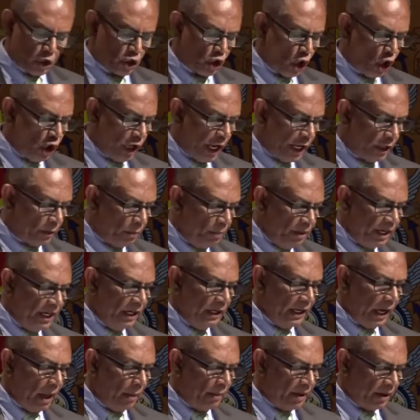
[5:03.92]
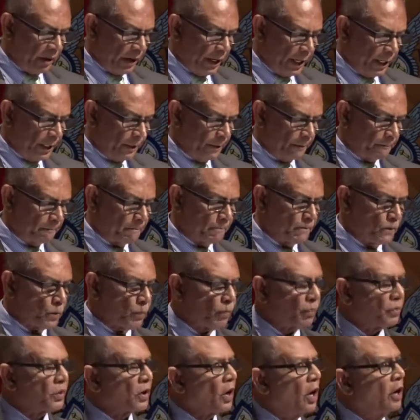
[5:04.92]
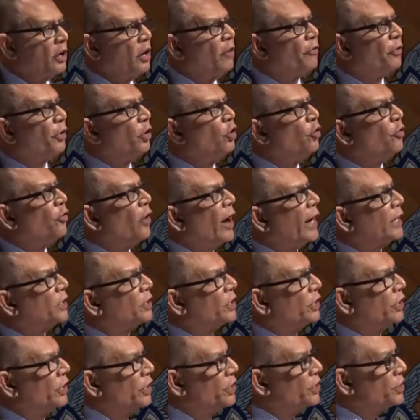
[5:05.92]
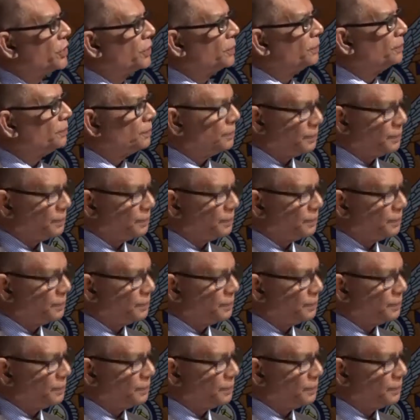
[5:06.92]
So let me elaborate on a few factors